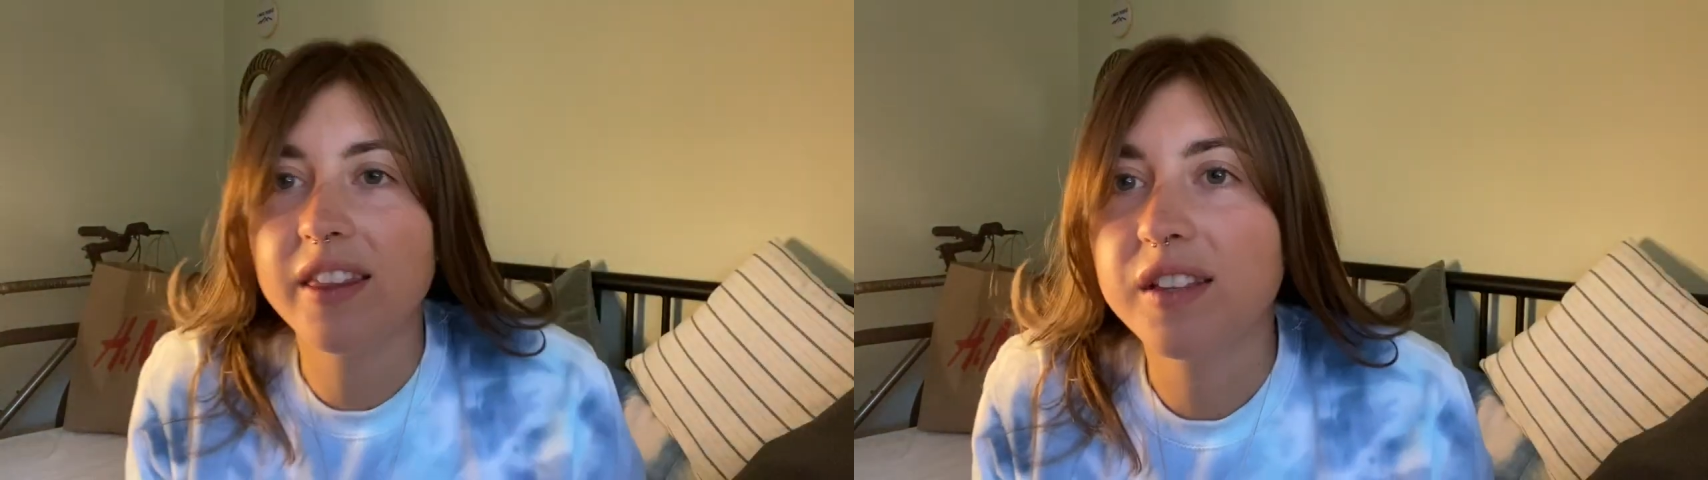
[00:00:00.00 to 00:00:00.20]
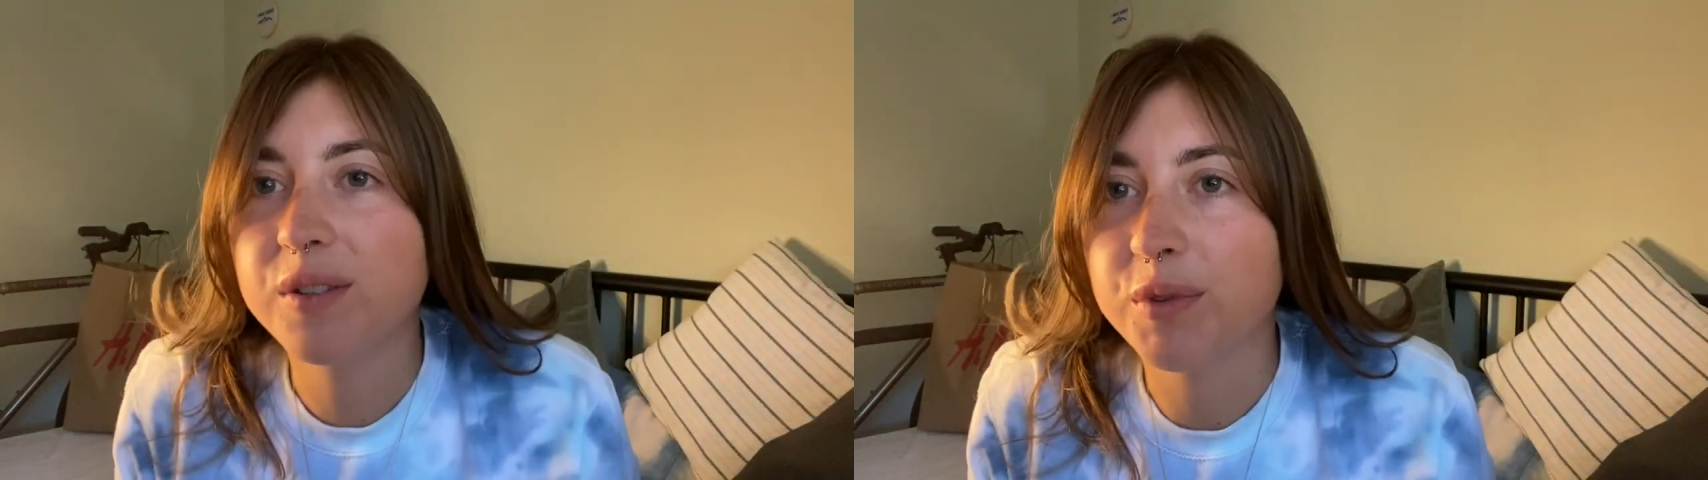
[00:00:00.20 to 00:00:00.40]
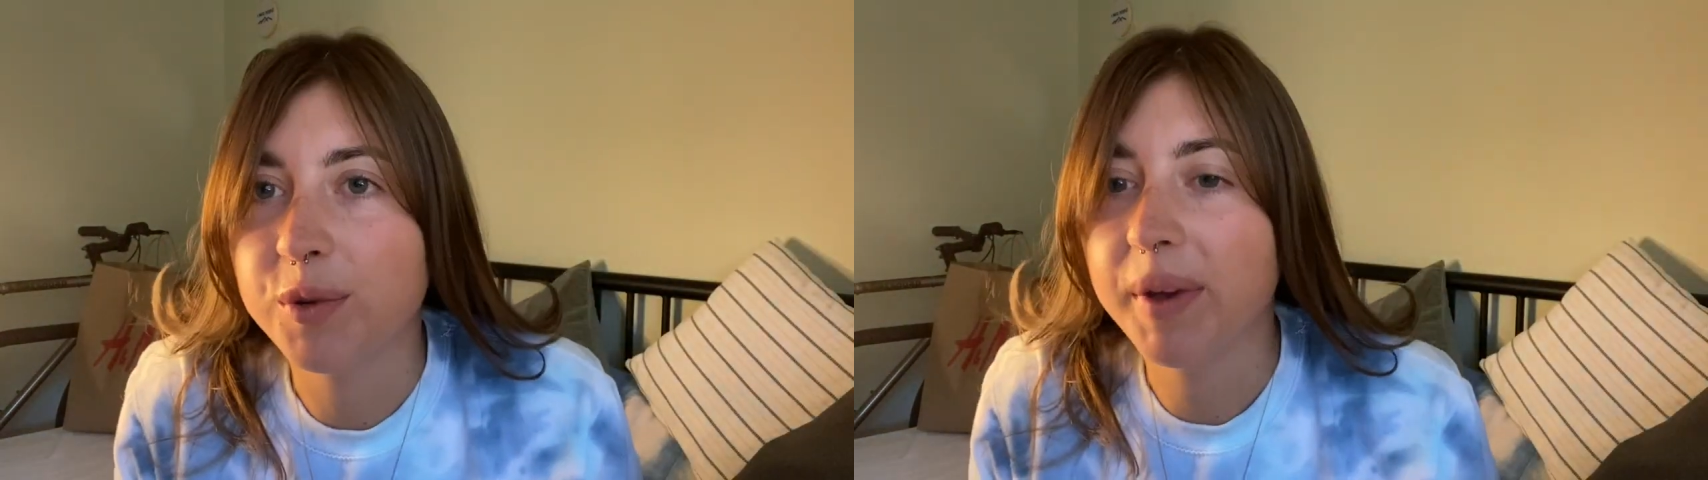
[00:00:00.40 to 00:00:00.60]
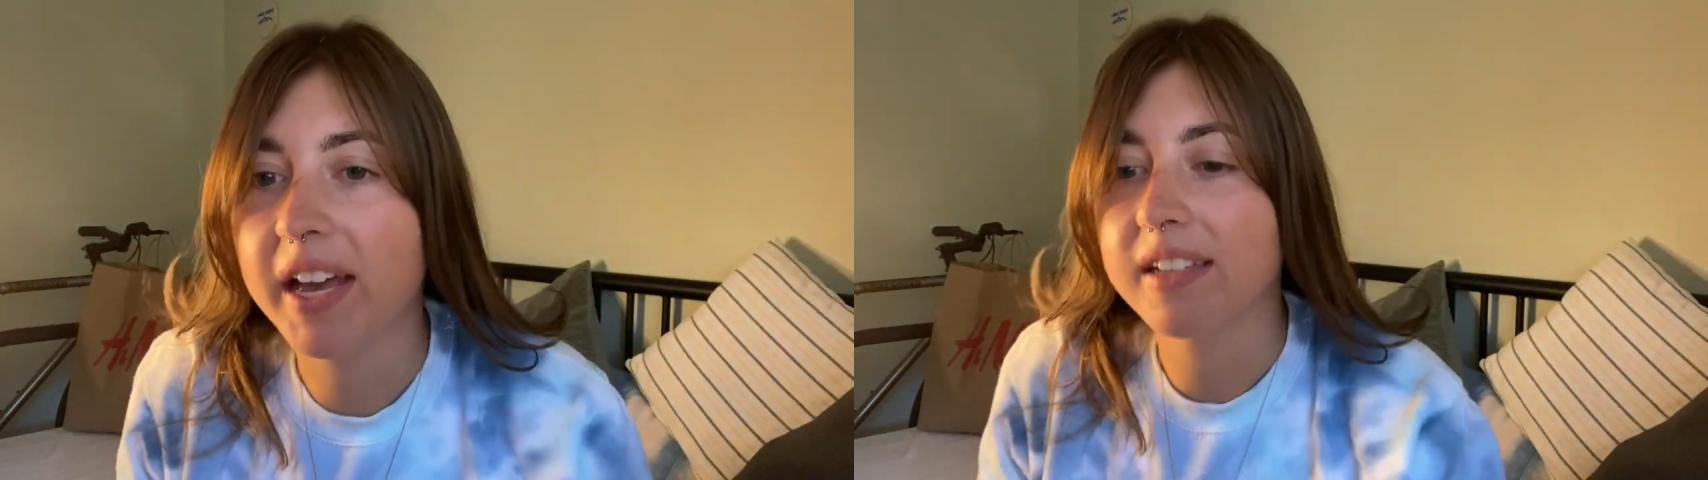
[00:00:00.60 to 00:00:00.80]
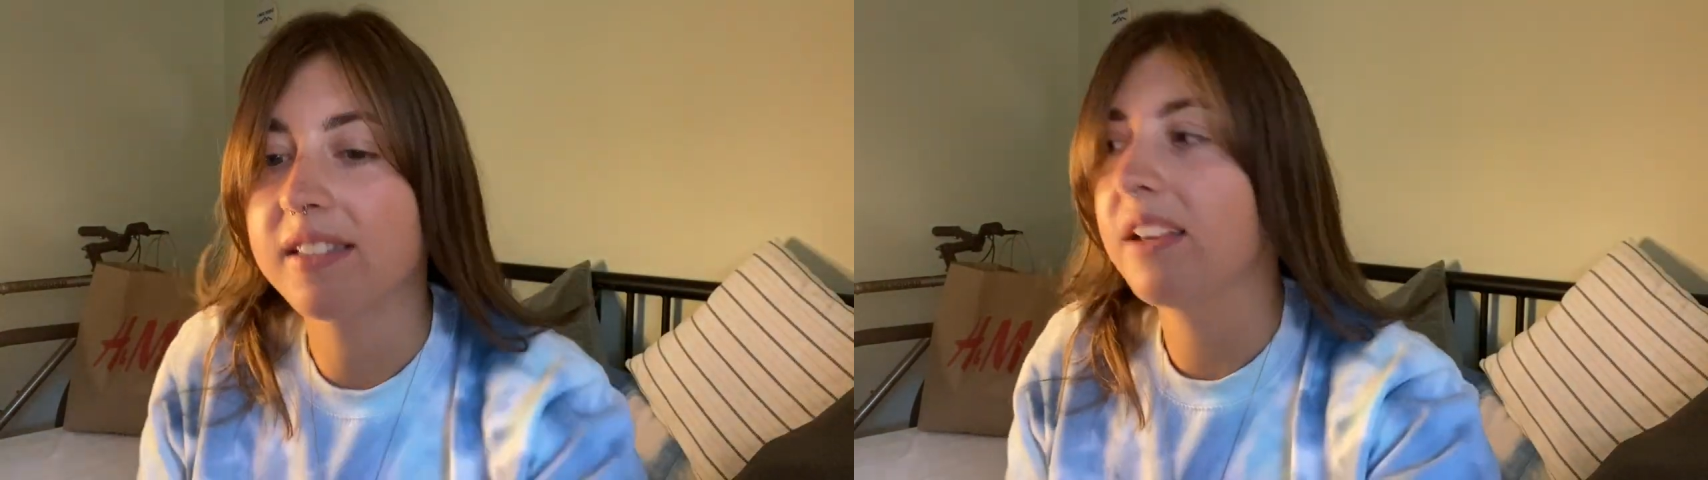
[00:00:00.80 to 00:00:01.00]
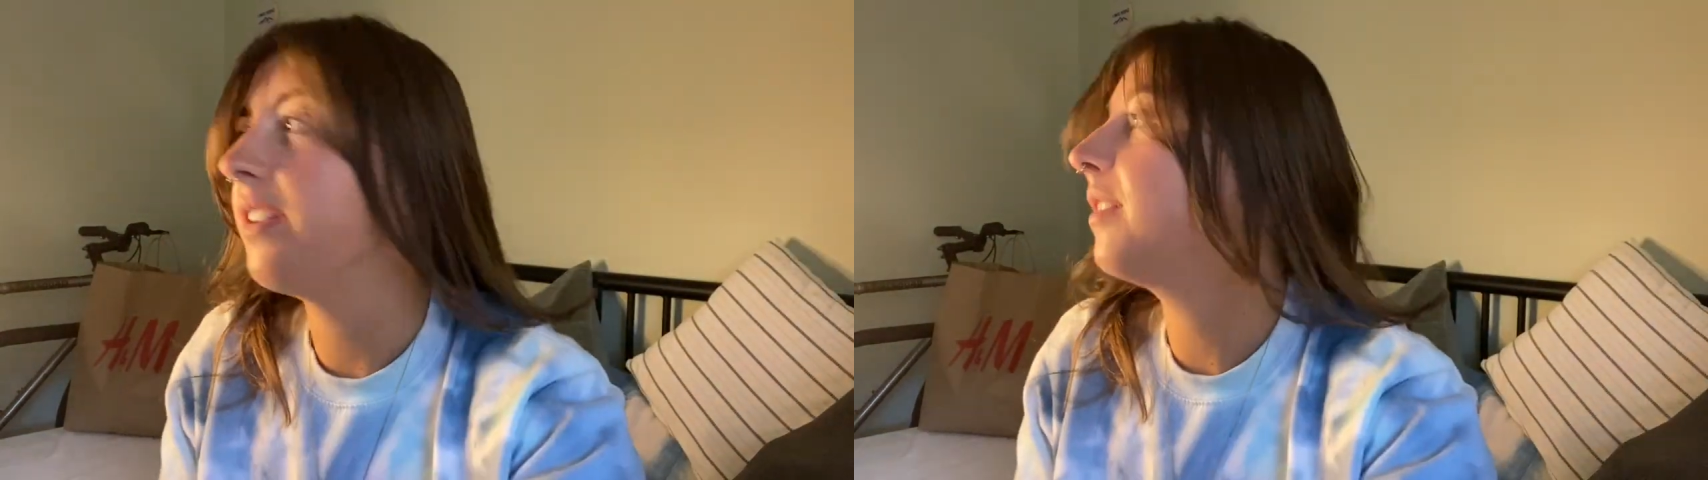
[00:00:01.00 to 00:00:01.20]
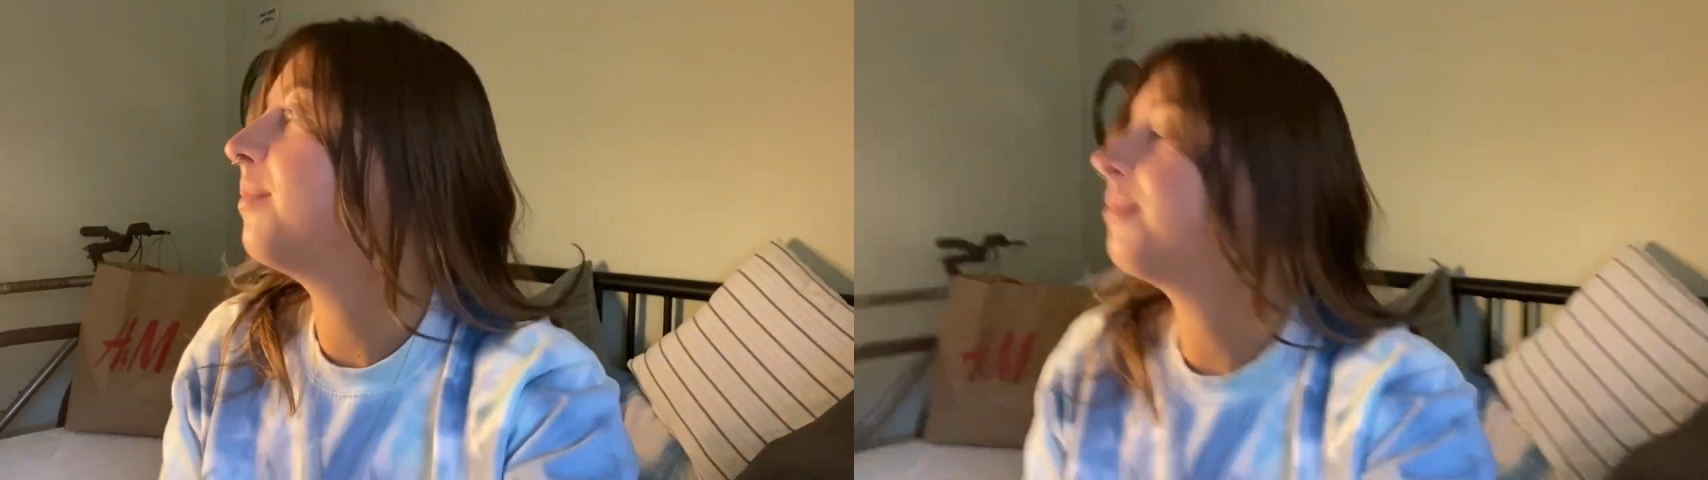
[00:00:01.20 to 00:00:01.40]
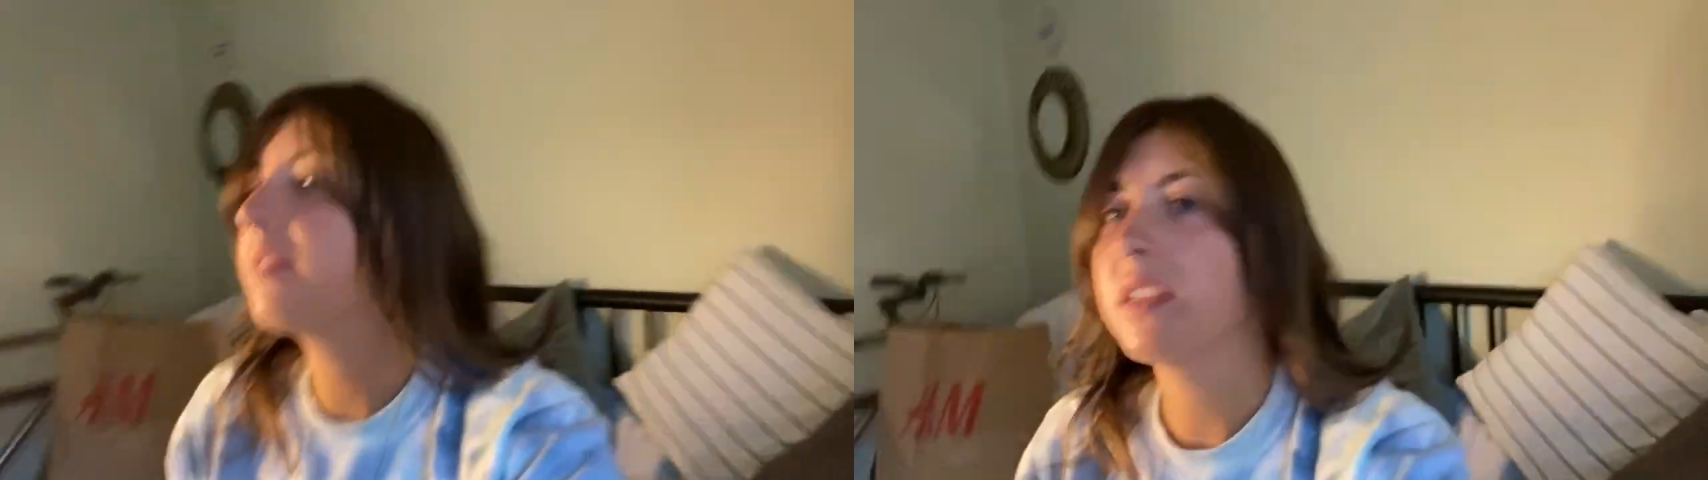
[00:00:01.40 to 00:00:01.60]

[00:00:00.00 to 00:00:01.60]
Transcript: this room has um,